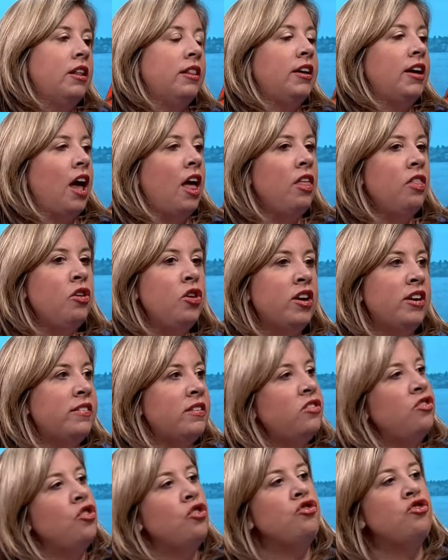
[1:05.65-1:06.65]
The other
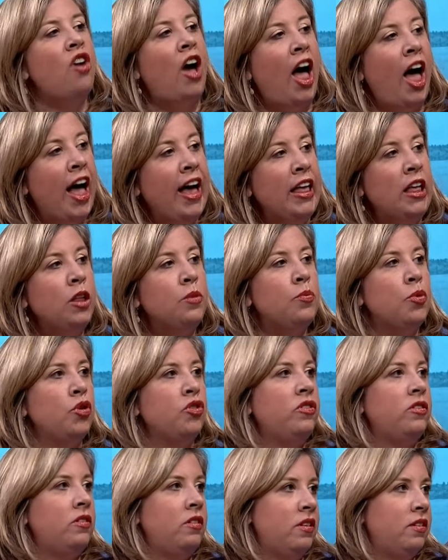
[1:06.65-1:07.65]
is is your child
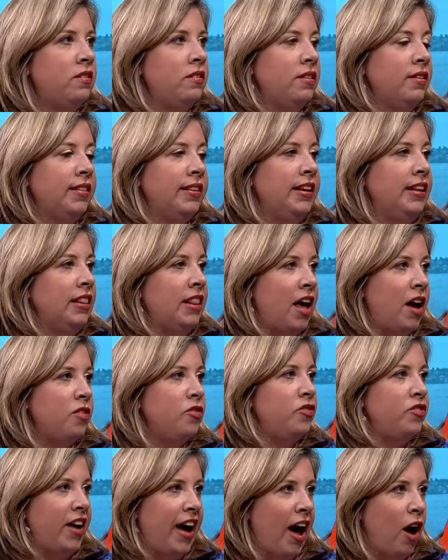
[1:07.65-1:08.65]
persistently
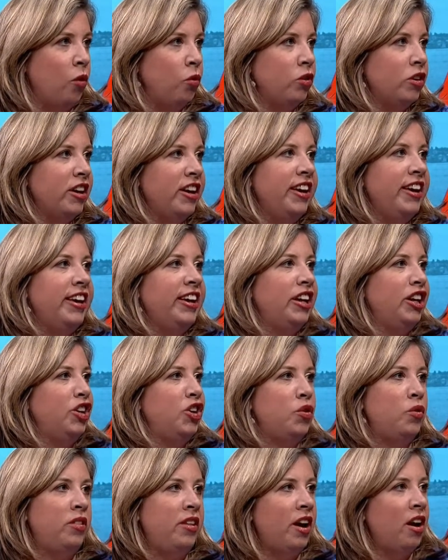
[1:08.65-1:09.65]
left out. You
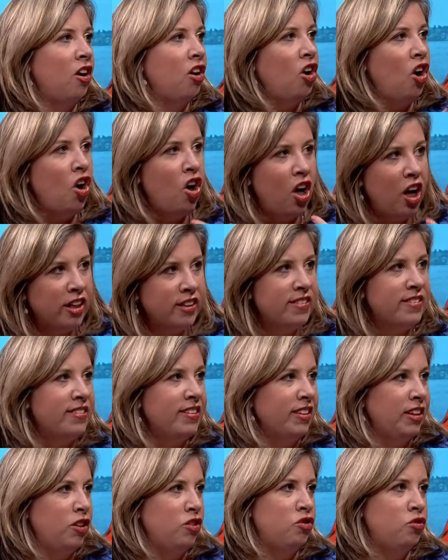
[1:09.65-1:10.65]
know, they're
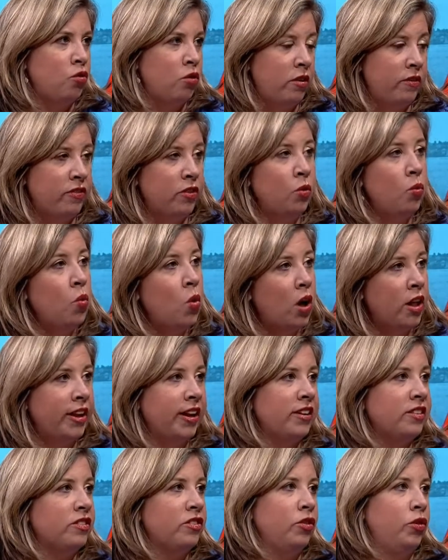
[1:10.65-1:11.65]
constantly sort of the one
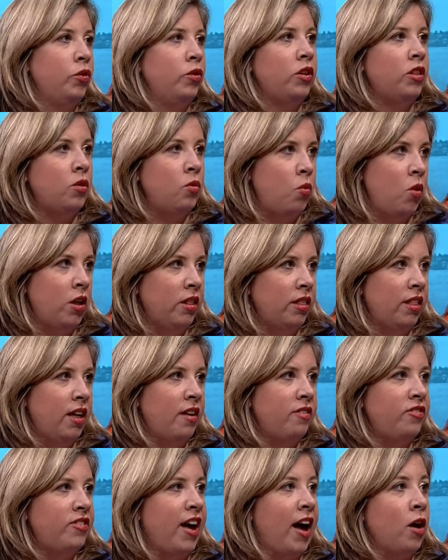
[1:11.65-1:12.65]
excluded, the one
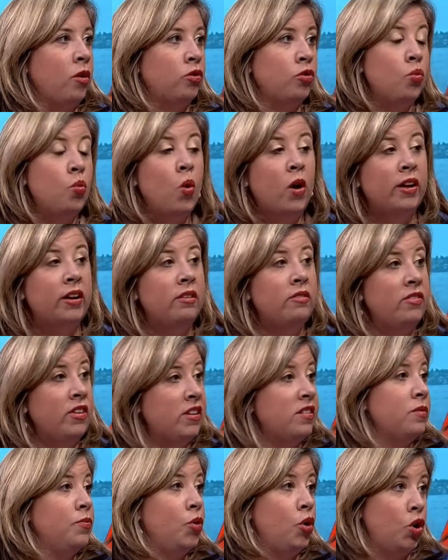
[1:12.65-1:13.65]
left out, the one
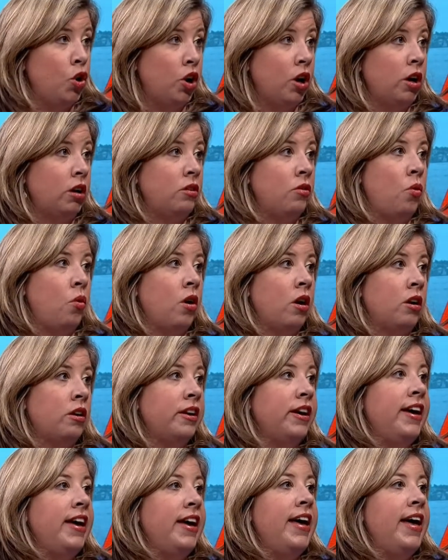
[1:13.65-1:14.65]
invisible or
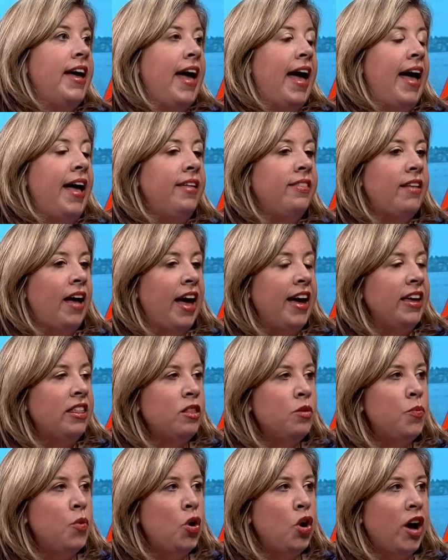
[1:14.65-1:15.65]
ignored. And
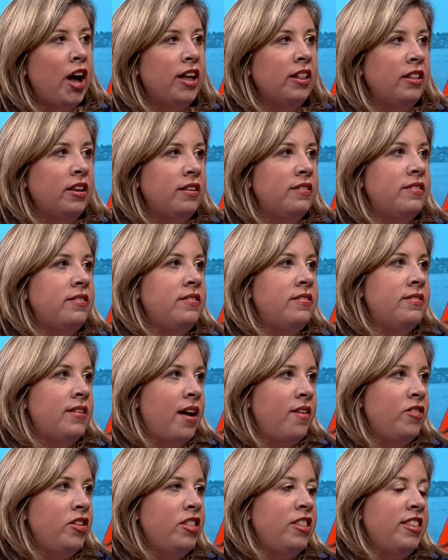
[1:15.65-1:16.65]
in the book I list
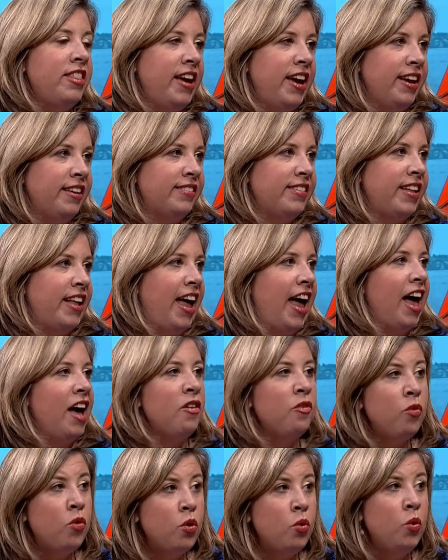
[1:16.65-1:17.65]
seven things that
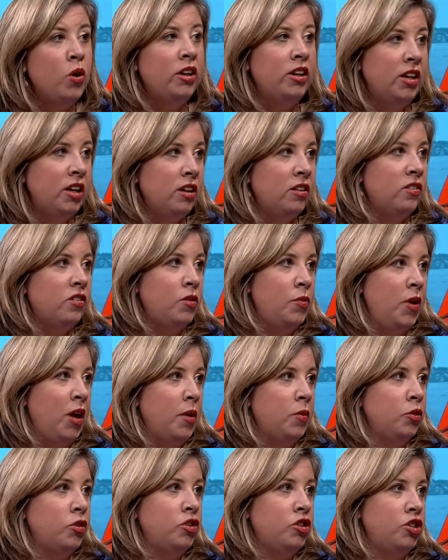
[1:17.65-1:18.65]
everyone needs to
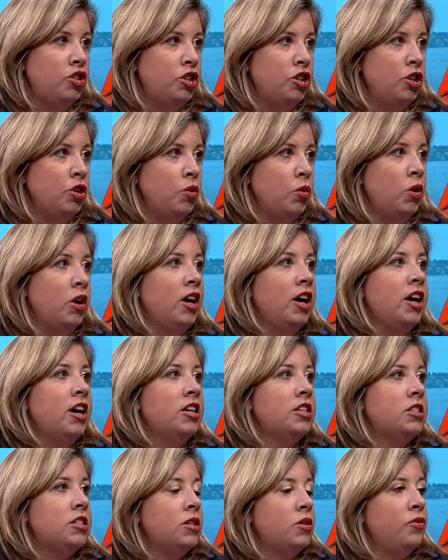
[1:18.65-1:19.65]
be able to do
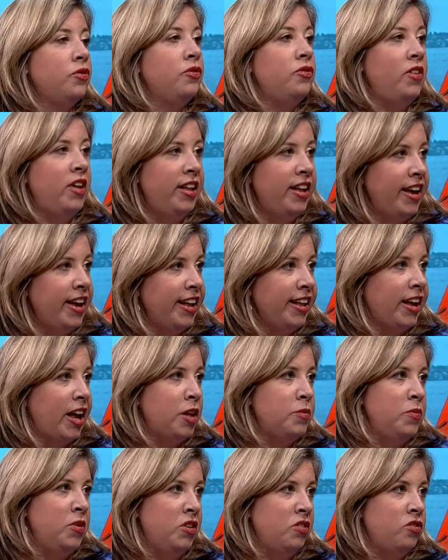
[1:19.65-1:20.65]
to fit in
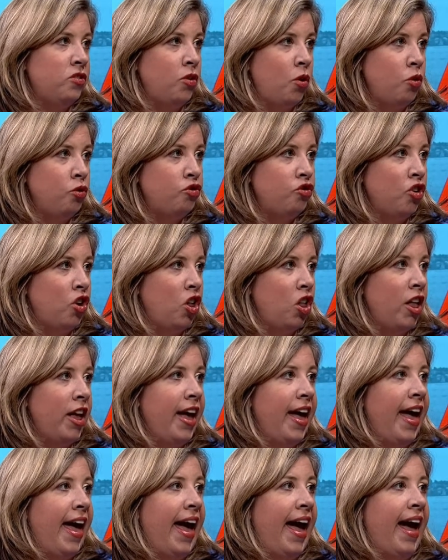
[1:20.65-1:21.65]
and be social.
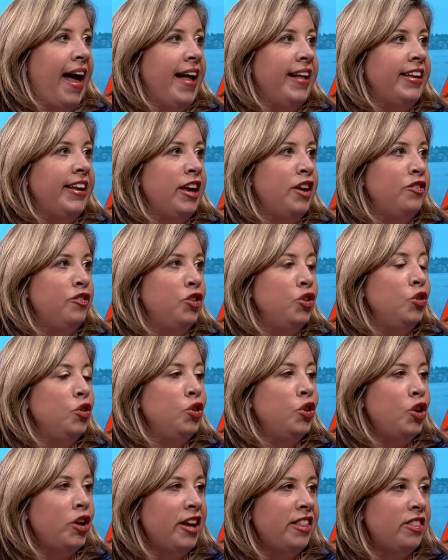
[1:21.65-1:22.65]
And if you
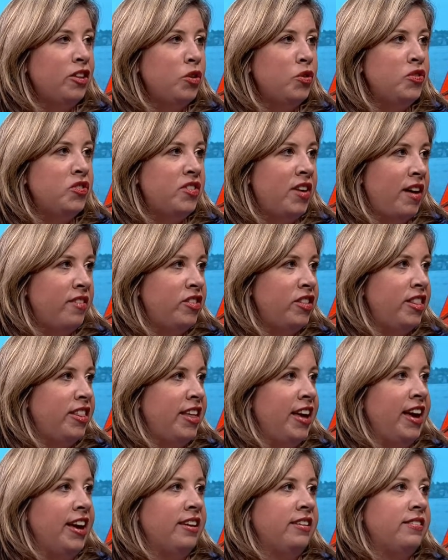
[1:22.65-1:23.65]
look at those seven
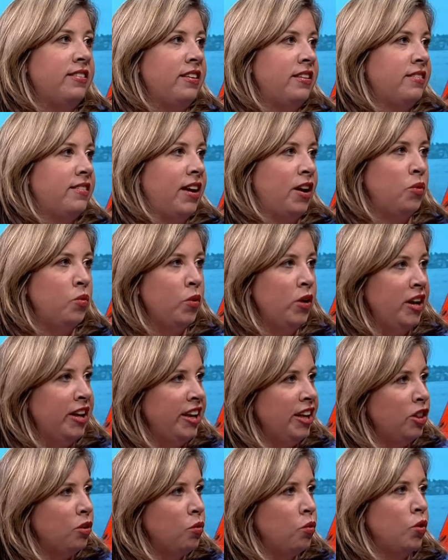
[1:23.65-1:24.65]
things, things like
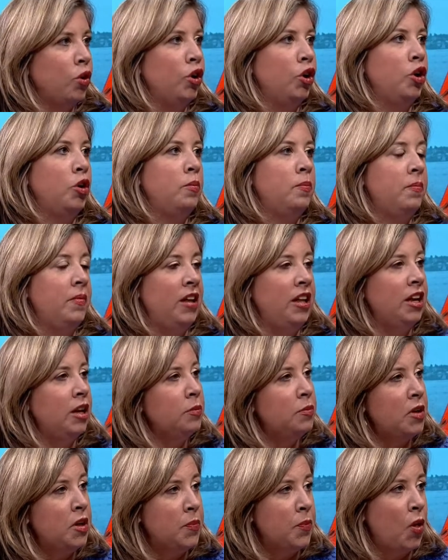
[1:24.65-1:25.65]
reading the room,
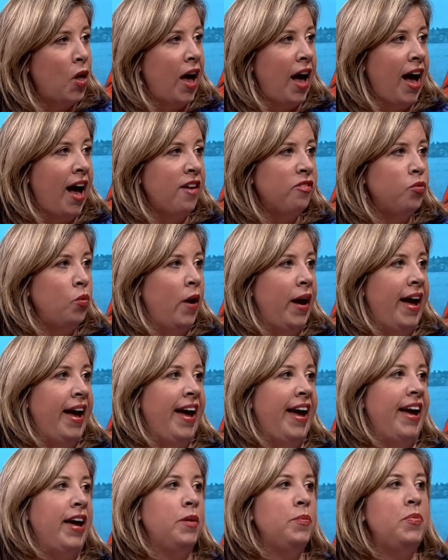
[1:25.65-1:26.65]
meeting people
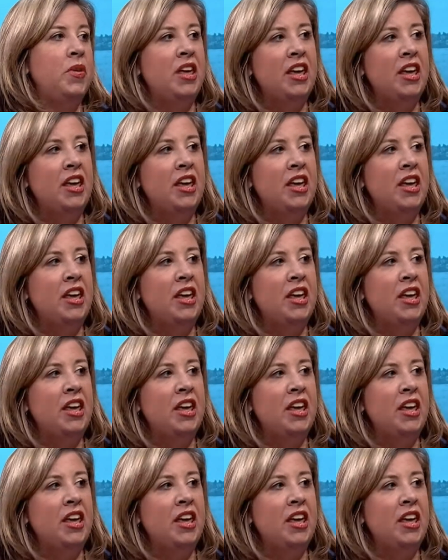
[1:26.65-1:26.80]
halfway, mm -hmm.